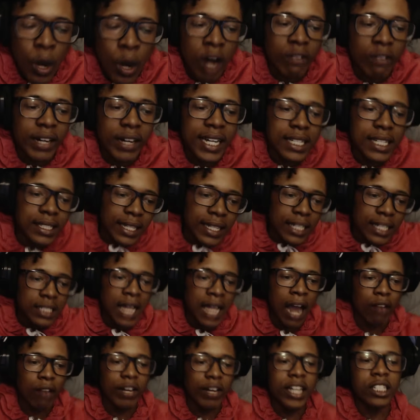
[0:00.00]
to race. Niggas
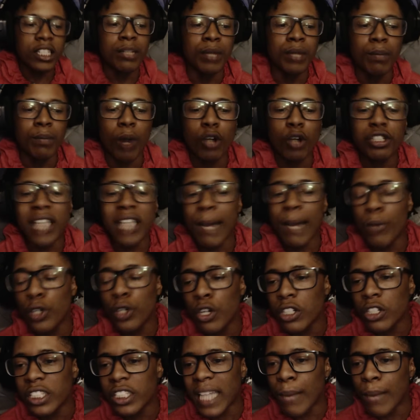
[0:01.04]
not racing me, bro. Step on
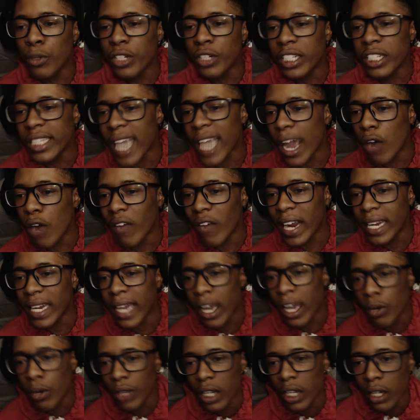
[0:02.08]
the scale right
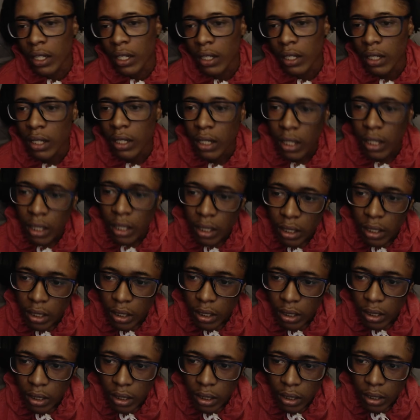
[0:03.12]
now, nigga.
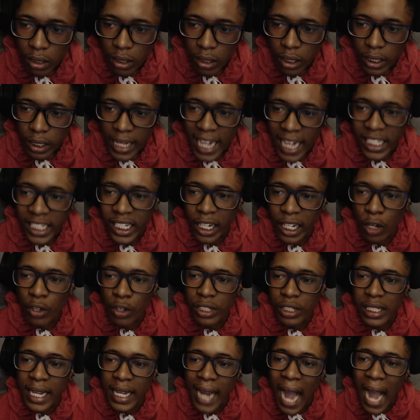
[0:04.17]
That shit gonna
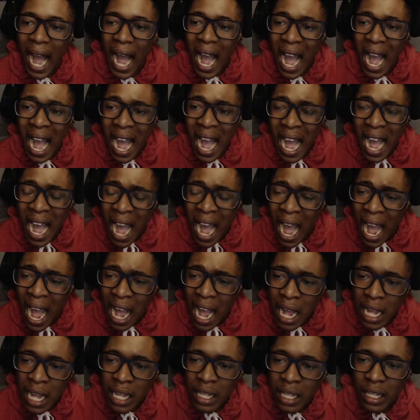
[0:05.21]
say,
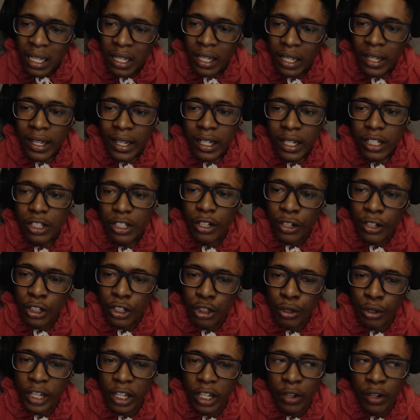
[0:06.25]
ah. Soon as you
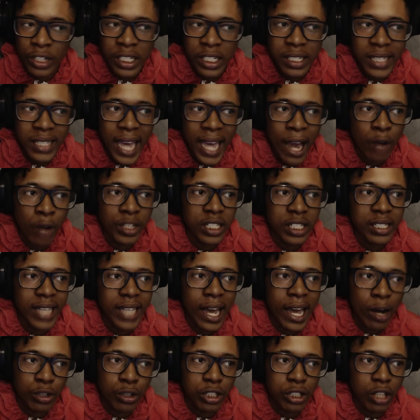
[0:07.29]
get on the scale
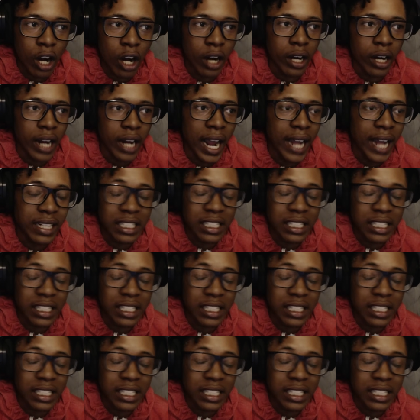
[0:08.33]
start